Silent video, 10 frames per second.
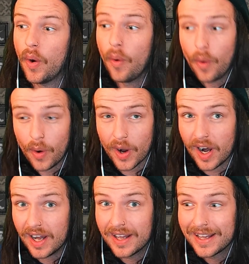
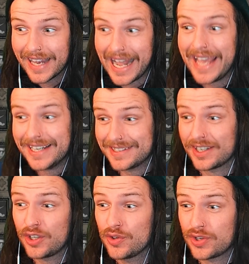Or
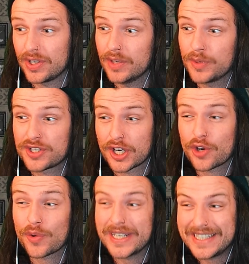Executioner, which
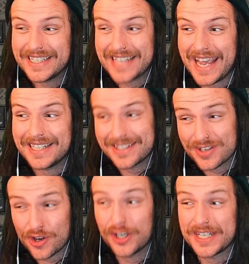increases
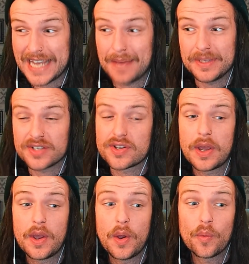headshot damage
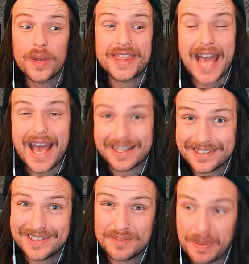with
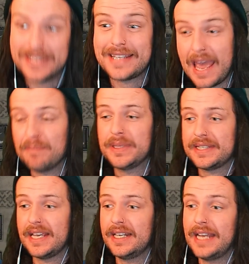axes by
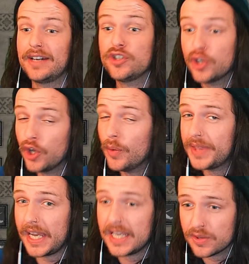10%. Now, you can go
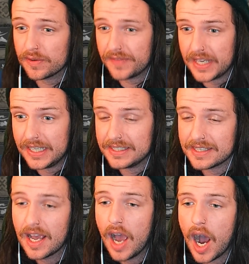with either of
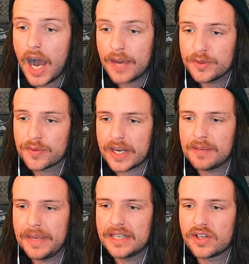these. I would
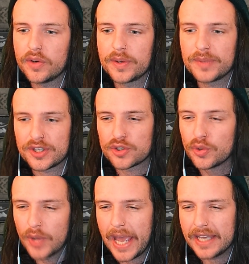recommend going with the
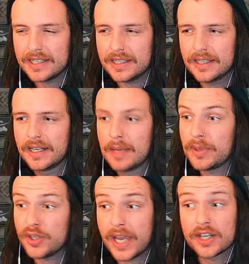Two-Hander,
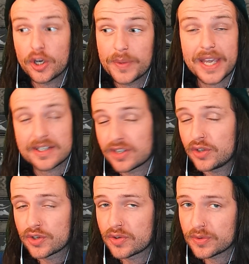but you can go with the
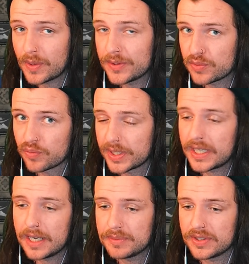Executioner as well. It's
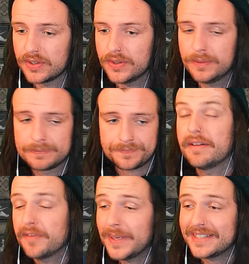really up to you.
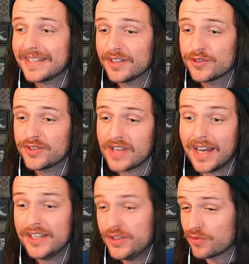Now, for my skills,
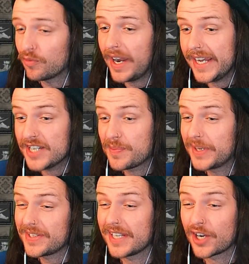I use Rage
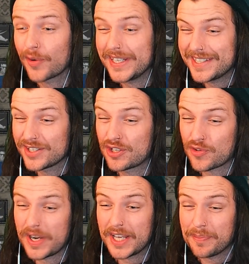because it increases
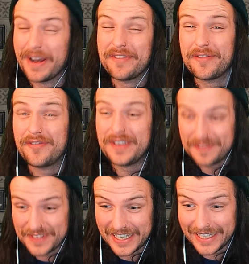strength by
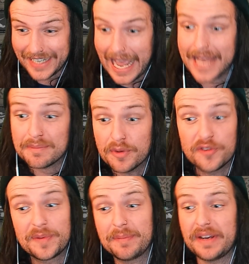15 and
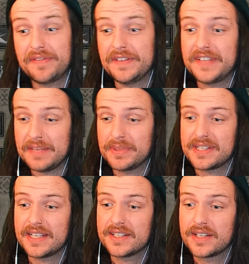movement by
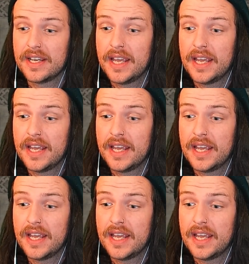15%,